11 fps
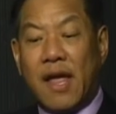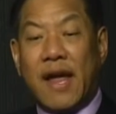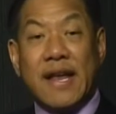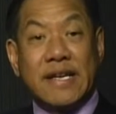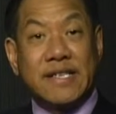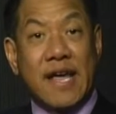
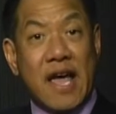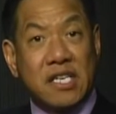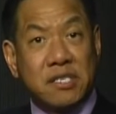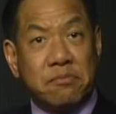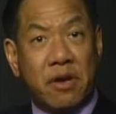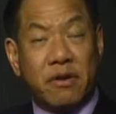An
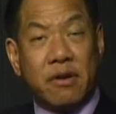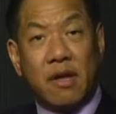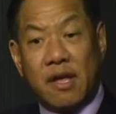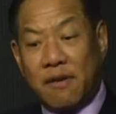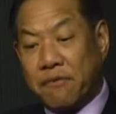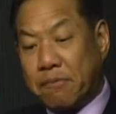attachment,
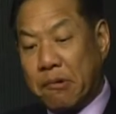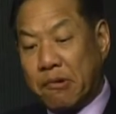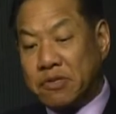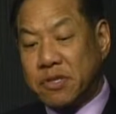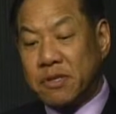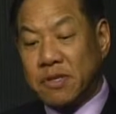if a
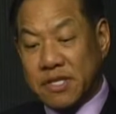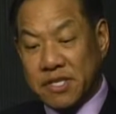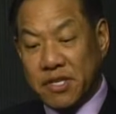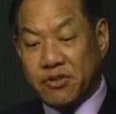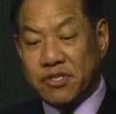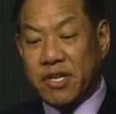person, let's say
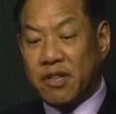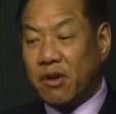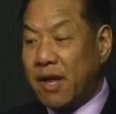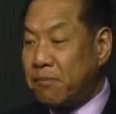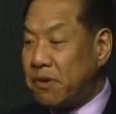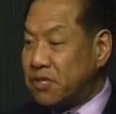your seller
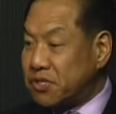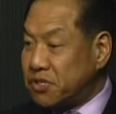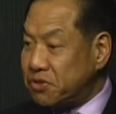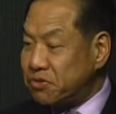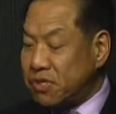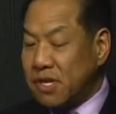had been
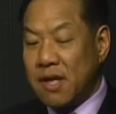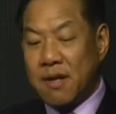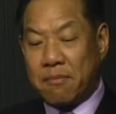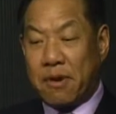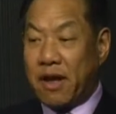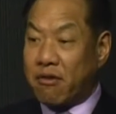sued
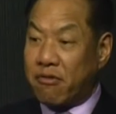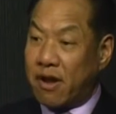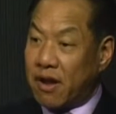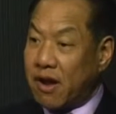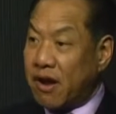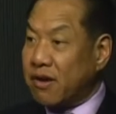by a
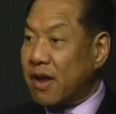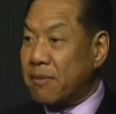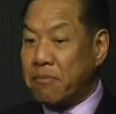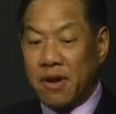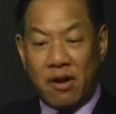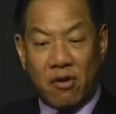credit card
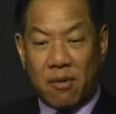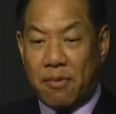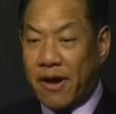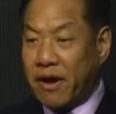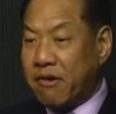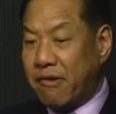company or
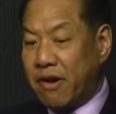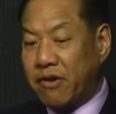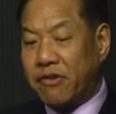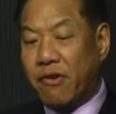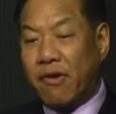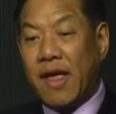by a
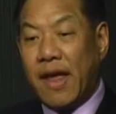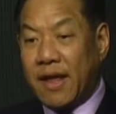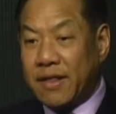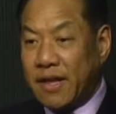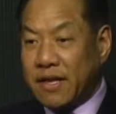creditor, and they